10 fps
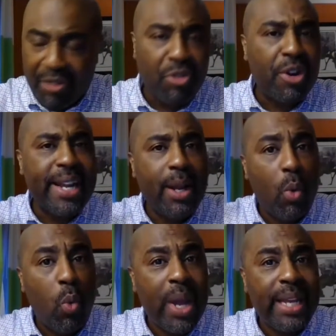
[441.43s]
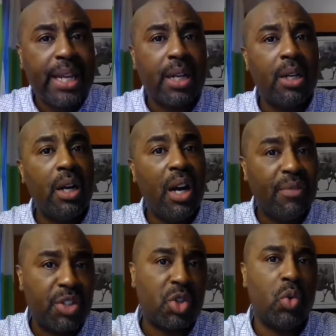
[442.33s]
every week
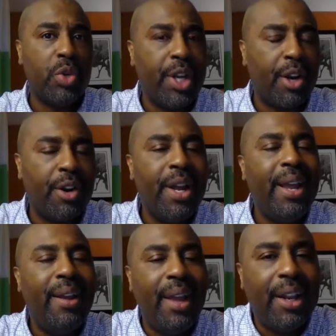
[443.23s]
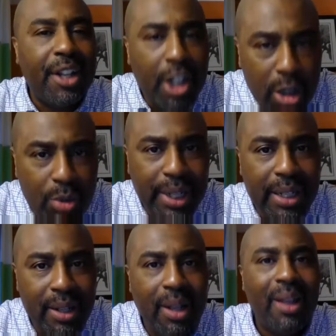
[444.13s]
of the school year,
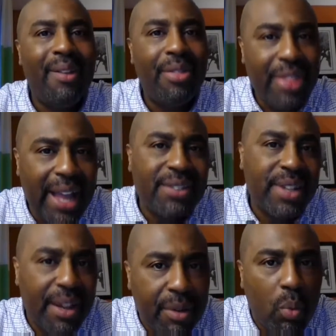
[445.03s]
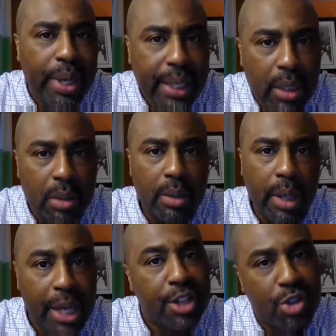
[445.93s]
including Thanksgiving week,
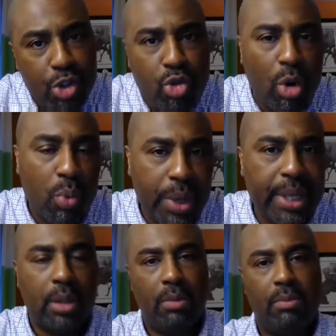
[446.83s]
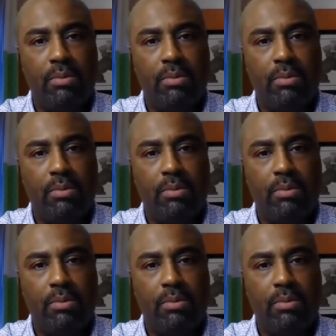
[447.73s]
and it's a short week.